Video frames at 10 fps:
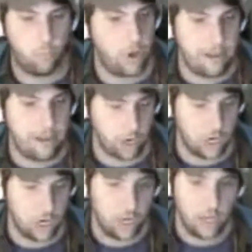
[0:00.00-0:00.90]

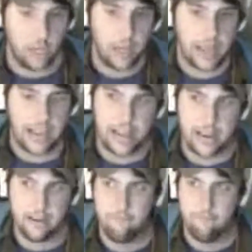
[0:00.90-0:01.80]
whenever,
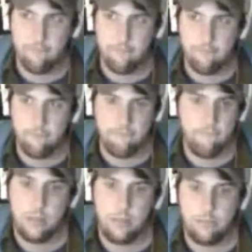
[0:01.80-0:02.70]
and
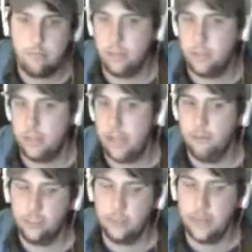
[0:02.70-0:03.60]
the
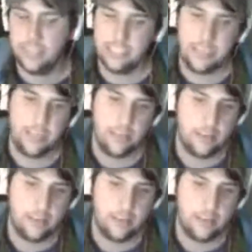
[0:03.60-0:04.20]
game looked amazing.